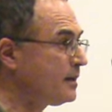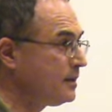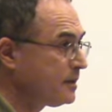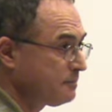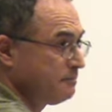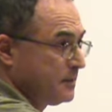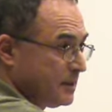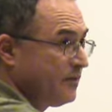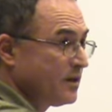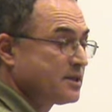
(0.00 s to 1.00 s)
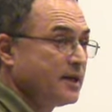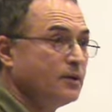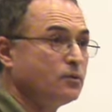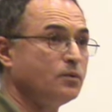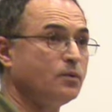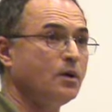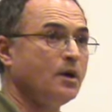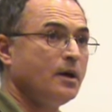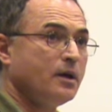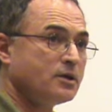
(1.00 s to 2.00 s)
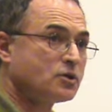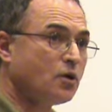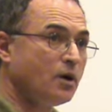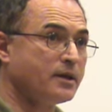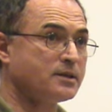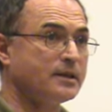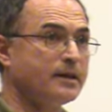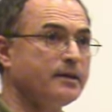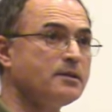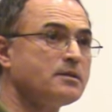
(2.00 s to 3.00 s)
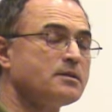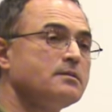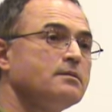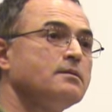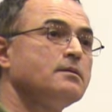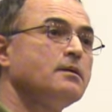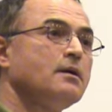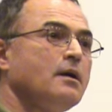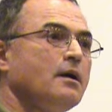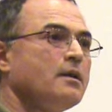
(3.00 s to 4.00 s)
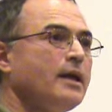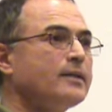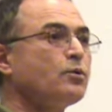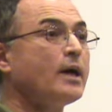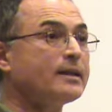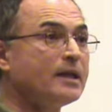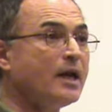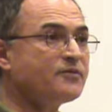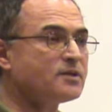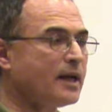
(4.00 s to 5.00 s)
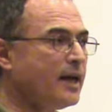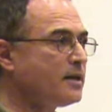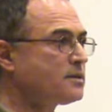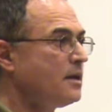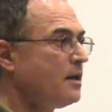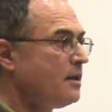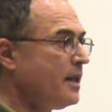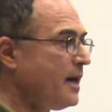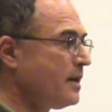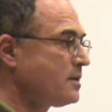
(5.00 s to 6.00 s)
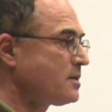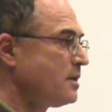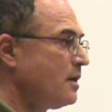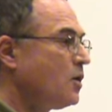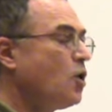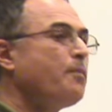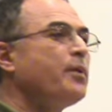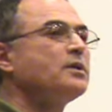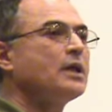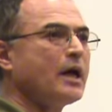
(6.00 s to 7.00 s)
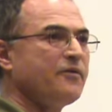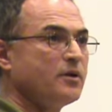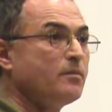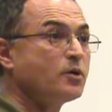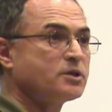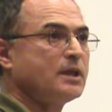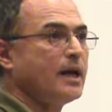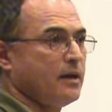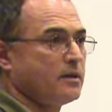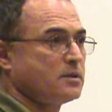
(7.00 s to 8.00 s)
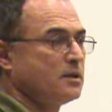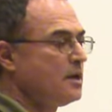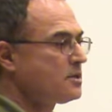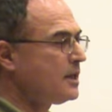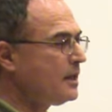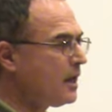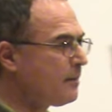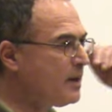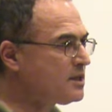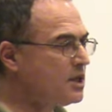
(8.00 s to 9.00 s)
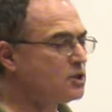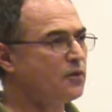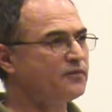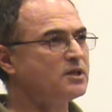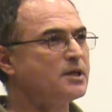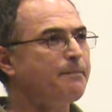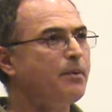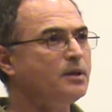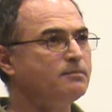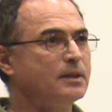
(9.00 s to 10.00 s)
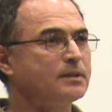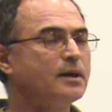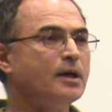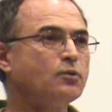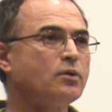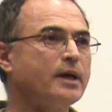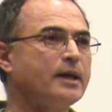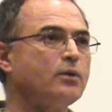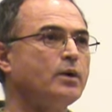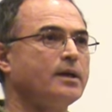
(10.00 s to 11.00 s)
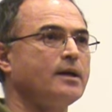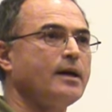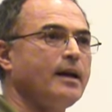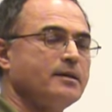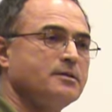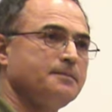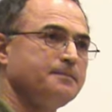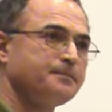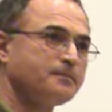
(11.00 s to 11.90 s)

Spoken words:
He didn't even say to his colleagues in Greece that we had enough strikes, there is no point in having more strikes, sending a message of disappointment to the Greek working class.